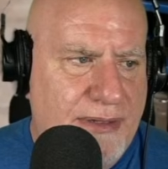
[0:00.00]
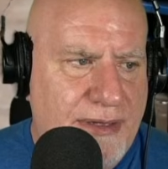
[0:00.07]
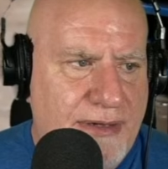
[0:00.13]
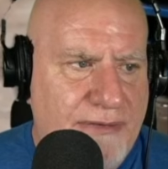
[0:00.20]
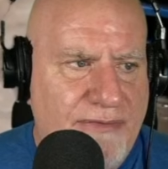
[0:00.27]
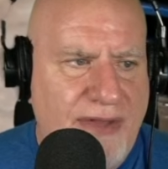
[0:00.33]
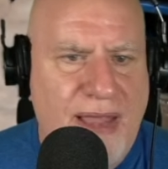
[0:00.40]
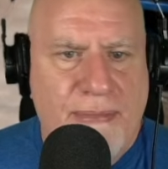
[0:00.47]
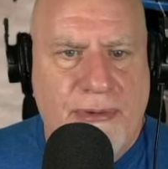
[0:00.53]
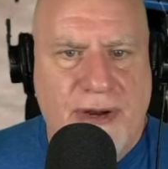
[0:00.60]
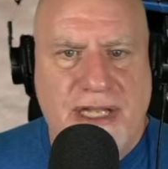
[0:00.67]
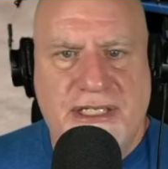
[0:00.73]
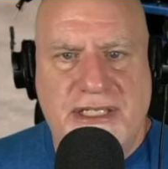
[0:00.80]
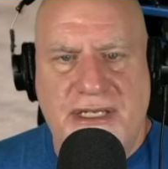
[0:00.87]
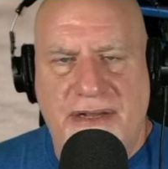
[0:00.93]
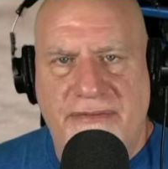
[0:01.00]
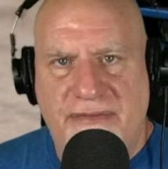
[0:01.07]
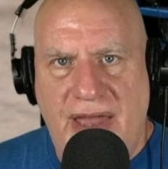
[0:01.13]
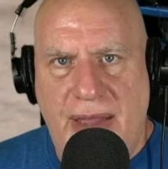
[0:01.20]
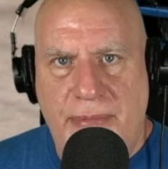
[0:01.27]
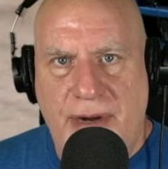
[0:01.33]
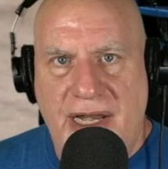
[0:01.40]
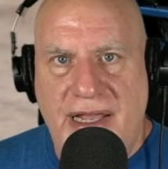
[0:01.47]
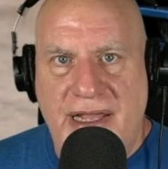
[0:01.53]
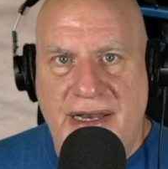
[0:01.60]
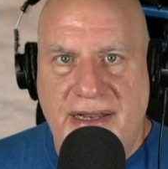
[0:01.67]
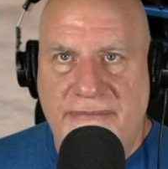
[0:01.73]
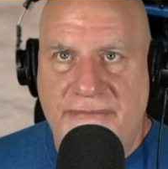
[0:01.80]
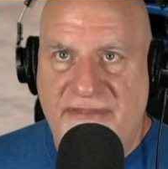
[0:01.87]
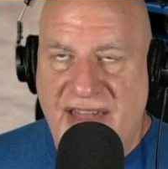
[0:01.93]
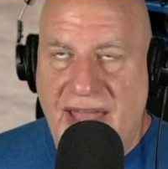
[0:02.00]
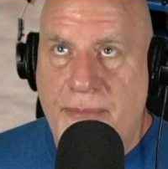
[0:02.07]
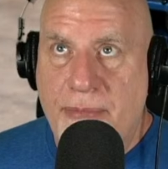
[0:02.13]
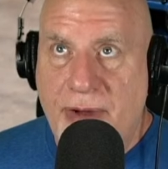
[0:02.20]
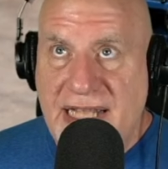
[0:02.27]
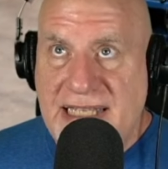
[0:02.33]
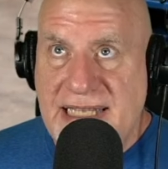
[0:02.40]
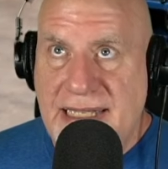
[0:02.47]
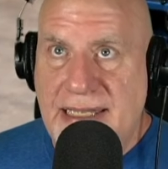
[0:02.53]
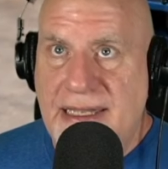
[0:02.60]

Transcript: vibration and vibrating